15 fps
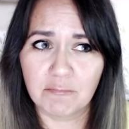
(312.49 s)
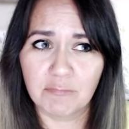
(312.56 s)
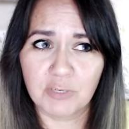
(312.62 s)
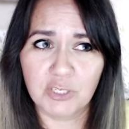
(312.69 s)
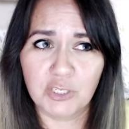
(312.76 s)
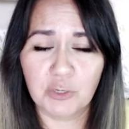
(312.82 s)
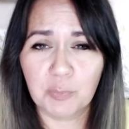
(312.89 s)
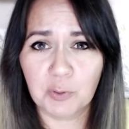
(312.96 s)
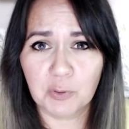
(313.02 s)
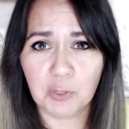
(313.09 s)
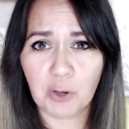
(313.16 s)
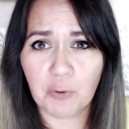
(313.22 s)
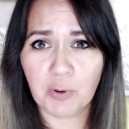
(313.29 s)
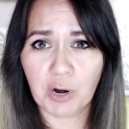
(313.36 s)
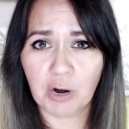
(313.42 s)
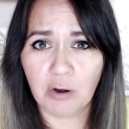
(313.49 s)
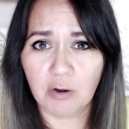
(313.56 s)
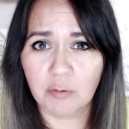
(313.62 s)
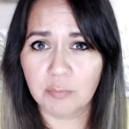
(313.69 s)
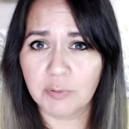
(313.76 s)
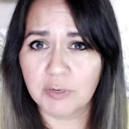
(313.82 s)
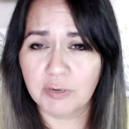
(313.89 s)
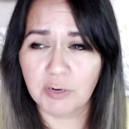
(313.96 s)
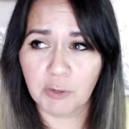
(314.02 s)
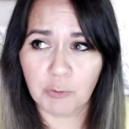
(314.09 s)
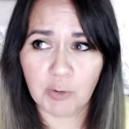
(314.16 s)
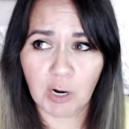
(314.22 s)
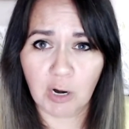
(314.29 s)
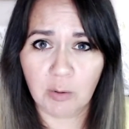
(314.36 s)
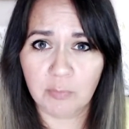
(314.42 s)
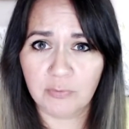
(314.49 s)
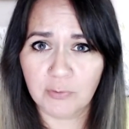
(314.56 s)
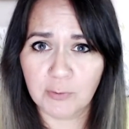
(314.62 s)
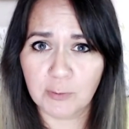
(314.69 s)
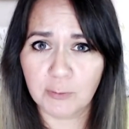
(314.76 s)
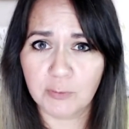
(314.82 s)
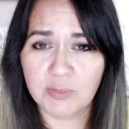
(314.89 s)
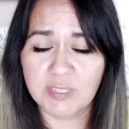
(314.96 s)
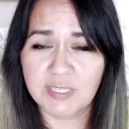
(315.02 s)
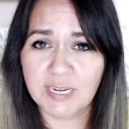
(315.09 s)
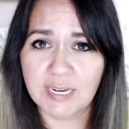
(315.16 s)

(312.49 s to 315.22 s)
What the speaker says: super low carb, no carb foods